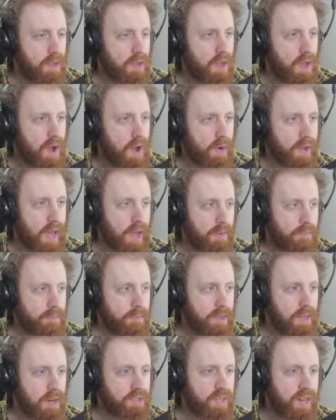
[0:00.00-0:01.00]
Okay,
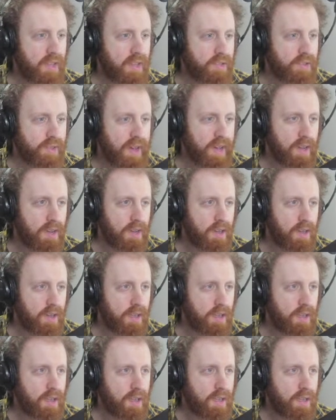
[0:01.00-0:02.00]
here's another thing.
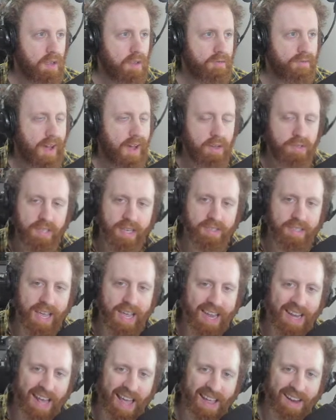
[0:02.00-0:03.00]
Faust has
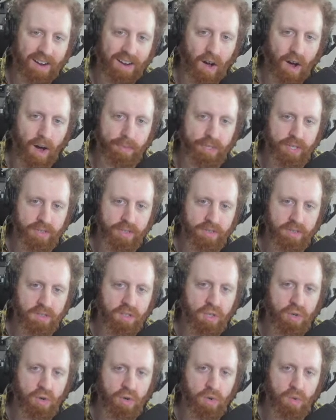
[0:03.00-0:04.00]
innate options
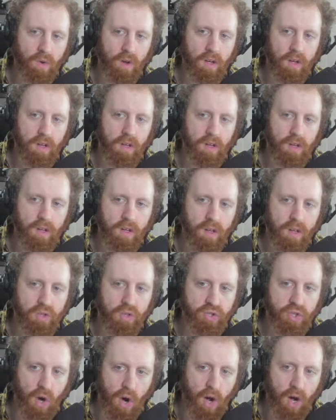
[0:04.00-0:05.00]
to
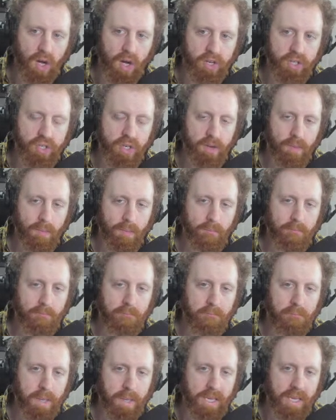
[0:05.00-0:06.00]
dodge
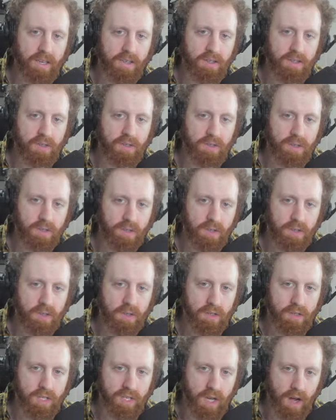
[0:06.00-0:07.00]
Beast
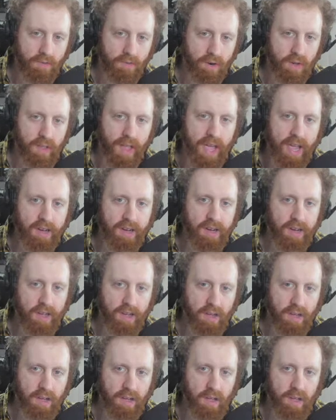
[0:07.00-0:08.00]
to cover
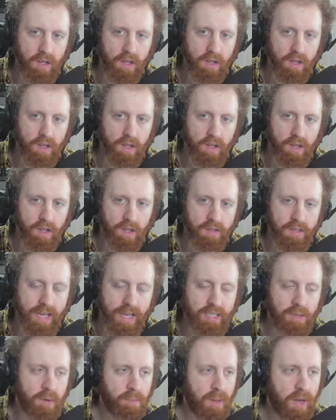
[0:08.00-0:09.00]
landing.
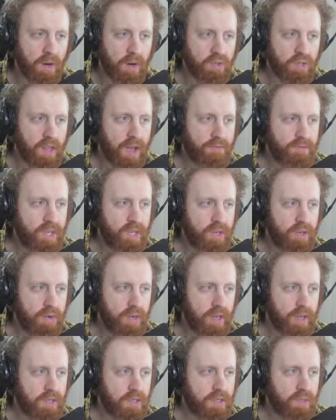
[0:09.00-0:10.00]
Testament players love to do
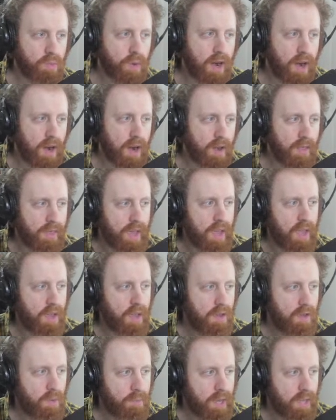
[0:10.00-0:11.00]
this, where they...
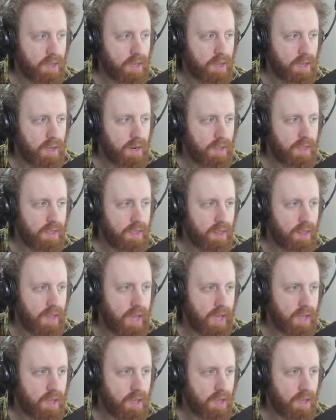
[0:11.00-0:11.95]
Oh my god, the lag.